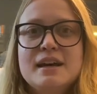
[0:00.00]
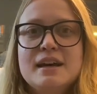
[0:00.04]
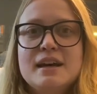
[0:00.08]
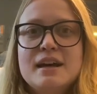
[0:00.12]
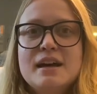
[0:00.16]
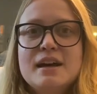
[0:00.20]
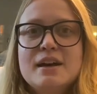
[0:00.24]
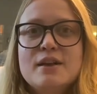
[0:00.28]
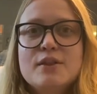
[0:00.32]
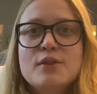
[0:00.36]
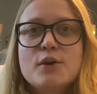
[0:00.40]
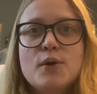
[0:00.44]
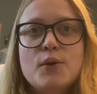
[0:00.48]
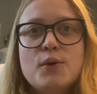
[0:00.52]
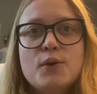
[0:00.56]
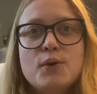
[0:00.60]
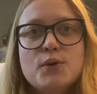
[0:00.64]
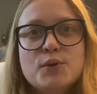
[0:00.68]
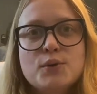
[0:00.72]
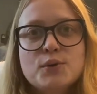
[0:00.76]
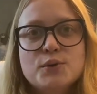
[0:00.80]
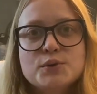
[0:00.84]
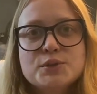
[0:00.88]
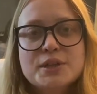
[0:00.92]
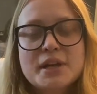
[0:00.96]
the
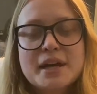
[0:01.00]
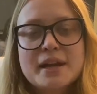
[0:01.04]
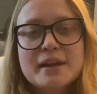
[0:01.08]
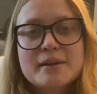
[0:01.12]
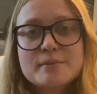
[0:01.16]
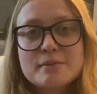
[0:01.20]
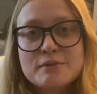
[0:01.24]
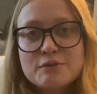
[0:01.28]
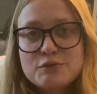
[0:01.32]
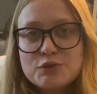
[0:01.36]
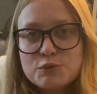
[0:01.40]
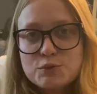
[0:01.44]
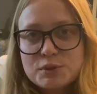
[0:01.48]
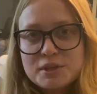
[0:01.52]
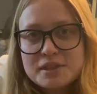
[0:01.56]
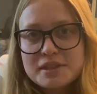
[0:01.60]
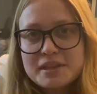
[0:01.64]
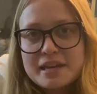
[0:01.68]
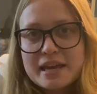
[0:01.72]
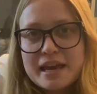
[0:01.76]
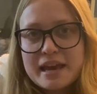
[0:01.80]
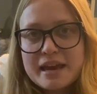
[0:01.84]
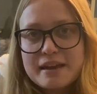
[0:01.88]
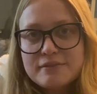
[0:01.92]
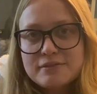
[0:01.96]
whole time, if you read the
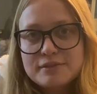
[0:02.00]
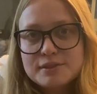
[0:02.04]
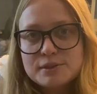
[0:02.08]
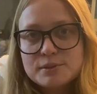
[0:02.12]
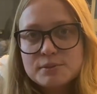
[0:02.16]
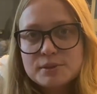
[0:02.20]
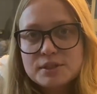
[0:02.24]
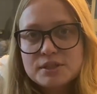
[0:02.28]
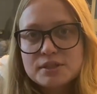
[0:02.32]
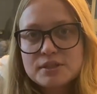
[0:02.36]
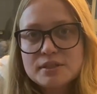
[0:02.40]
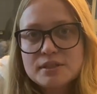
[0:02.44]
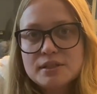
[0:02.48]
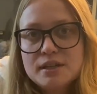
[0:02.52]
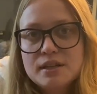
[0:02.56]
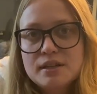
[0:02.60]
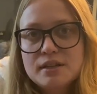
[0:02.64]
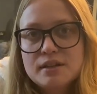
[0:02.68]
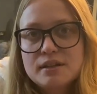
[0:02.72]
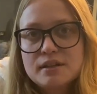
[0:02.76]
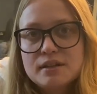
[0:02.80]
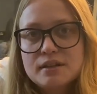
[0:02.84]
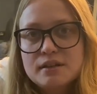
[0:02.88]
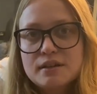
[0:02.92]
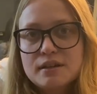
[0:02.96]
afterword
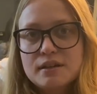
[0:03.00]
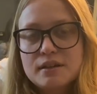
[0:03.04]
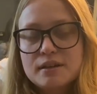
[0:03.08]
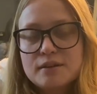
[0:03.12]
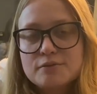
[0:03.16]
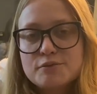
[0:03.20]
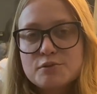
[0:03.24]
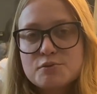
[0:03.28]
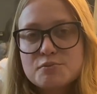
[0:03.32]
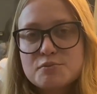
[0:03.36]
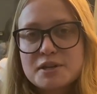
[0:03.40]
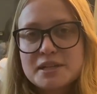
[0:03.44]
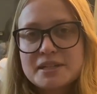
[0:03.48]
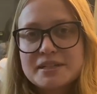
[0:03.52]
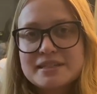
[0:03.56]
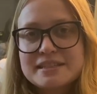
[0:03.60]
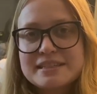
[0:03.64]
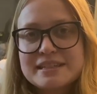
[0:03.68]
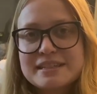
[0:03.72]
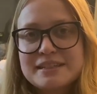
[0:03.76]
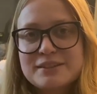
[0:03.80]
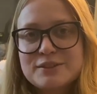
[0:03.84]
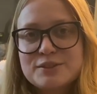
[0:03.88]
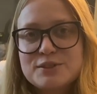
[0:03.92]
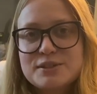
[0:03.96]
from Brandon
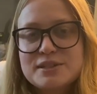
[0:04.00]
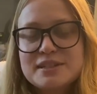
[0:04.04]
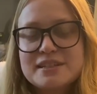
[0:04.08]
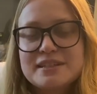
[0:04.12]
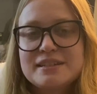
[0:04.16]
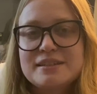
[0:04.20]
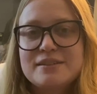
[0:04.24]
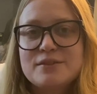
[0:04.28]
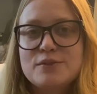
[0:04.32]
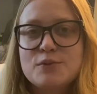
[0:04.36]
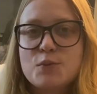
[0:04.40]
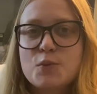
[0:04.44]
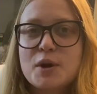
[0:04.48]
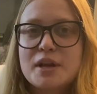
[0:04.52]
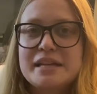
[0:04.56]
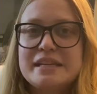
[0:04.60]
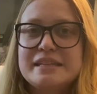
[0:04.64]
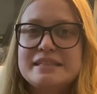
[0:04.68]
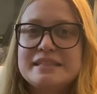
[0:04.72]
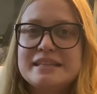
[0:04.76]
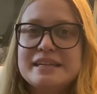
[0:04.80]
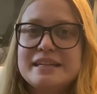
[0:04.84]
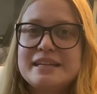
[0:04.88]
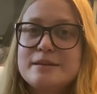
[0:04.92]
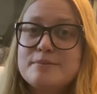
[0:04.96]
Sanderson, what he
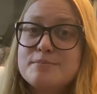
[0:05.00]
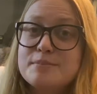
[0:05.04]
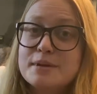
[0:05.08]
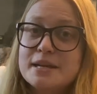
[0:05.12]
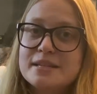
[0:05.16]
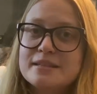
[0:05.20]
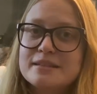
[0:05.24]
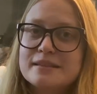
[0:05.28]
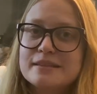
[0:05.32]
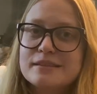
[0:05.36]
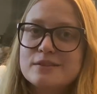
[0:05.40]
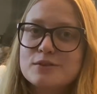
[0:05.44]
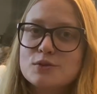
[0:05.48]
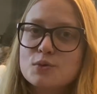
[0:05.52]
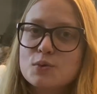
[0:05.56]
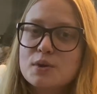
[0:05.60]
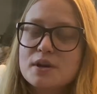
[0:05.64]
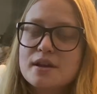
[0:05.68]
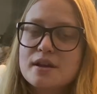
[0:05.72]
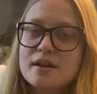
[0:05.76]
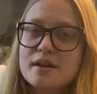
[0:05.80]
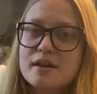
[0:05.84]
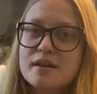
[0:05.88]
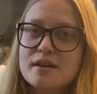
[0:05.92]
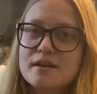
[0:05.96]
said he based the
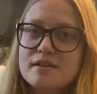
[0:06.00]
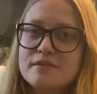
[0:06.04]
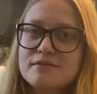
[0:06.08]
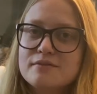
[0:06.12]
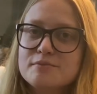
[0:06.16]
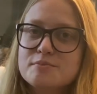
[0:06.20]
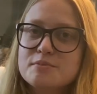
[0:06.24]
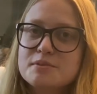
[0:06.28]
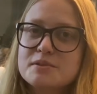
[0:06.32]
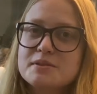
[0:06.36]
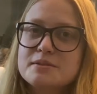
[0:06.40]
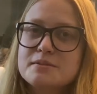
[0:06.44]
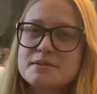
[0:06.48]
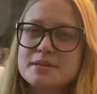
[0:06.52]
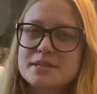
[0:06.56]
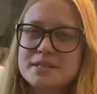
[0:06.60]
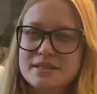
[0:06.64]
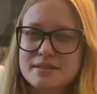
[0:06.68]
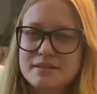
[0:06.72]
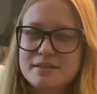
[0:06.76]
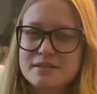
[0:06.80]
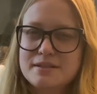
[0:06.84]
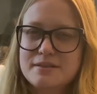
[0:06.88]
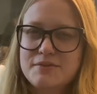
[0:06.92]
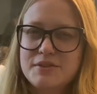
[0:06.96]
story off,
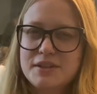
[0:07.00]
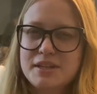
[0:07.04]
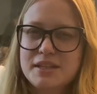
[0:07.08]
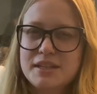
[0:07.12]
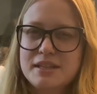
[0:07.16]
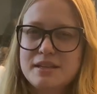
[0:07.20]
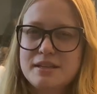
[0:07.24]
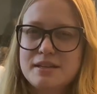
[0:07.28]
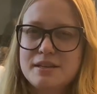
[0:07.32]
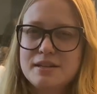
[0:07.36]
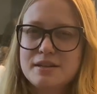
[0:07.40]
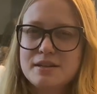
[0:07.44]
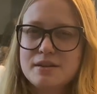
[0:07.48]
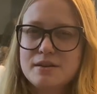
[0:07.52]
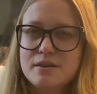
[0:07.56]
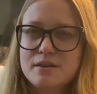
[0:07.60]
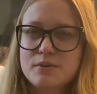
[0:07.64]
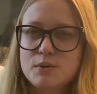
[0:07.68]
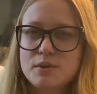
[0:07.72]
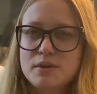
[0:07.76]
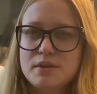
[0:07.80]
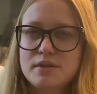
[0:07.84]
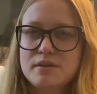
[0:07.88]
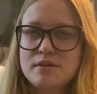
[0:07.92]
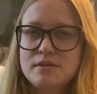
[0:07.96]
specifically
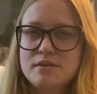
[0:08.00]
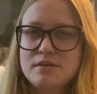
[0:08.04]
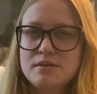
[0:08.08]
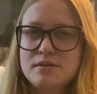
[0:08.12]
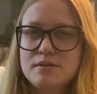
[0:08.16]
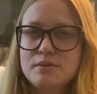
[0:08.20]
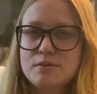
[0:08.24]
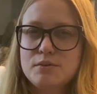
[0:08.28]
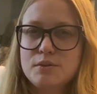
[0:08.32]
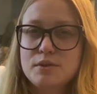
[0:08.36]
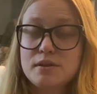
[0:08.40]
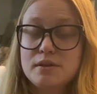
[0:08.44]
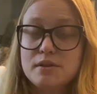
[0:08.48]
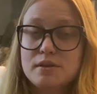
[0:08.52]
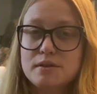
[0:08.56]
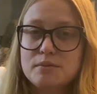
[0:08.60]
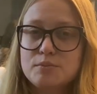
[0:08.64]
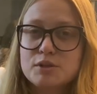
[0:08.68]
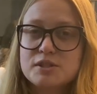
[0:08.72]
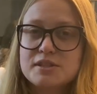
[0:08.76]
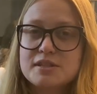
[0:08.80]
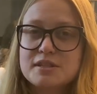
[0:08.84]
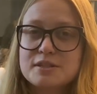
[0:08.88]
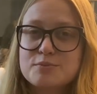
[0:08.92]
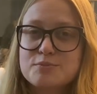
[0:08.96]
to do with the
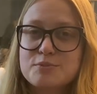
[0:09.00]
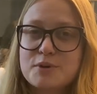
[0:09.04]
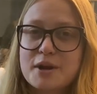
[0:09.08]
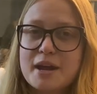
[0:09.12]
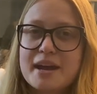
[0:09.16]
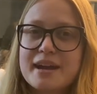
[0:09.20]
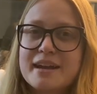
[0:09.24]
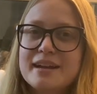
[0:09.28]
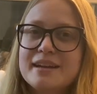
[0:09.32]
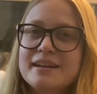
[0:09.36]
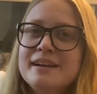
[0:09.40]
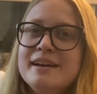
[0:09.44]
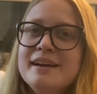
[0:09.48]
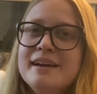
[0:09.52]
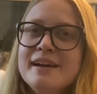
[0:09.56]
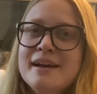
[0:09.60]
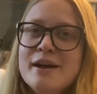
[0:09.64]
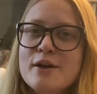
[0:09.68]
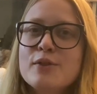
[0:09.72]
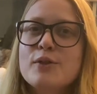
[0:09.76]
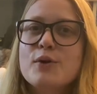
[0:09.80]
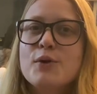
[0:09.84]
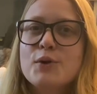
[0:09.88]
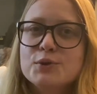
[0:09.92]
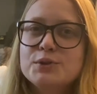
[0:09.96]
Princess Bride,
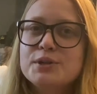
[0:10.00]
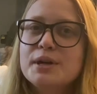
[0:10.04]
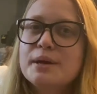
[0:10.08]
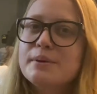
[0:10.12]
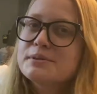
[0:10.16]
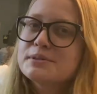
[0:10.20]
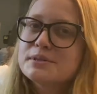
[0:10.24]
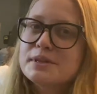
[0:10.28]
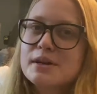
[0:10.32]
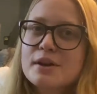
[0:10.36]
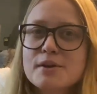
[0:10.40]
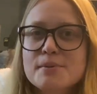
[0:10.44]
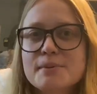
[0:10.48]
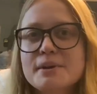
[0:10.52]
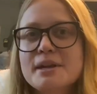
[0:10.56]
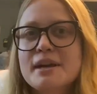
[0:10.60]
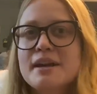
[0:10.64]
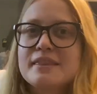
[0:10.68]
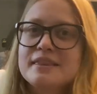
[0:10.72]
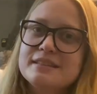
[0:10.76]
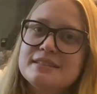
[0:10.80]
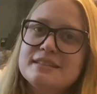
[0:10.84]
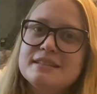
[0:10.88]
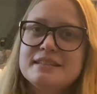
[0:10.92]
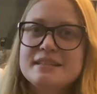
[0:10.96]
the whole time I was like, oh my god,
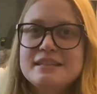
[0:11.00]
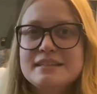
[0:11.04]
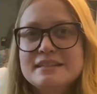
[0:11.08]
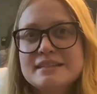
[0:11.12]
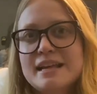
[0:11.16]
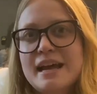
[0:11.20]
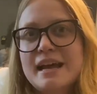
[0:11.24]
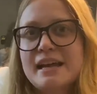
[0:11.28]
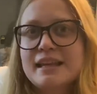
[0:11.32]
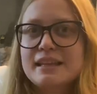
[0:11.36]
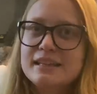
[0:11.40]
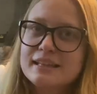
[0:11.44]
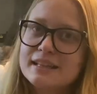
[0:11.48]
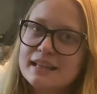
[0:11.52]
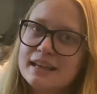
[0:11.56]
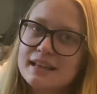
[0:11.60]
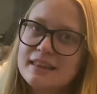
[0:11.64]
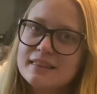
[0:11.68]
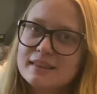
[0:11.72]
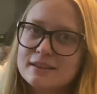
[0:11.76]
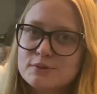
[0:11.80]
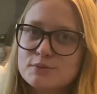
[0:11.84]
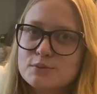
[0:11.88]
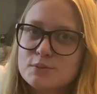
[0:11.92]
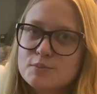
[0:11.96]
this is exactly like
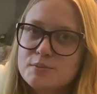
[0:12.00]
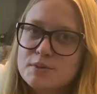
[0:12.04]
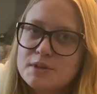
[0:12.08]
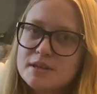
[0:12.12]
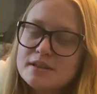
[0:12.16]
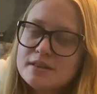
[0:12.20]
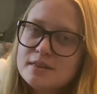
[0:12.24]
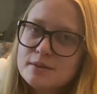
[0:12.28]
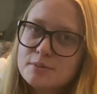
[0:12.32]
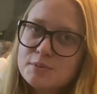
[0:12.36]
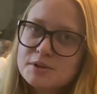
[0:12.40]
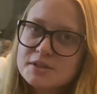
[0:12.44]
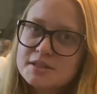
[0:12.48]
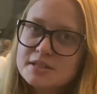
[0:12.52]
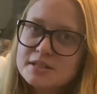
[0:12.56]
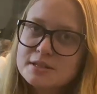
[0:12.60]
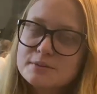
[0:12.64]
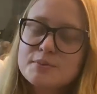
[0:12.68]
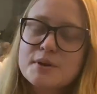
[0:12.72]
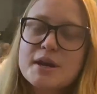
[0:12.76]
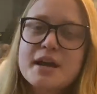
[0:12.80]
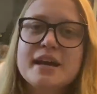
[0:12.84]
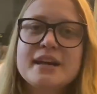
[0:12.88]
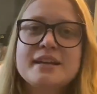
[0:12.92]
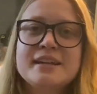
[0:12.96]
this would be in the Princess
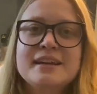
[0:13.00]
Bride.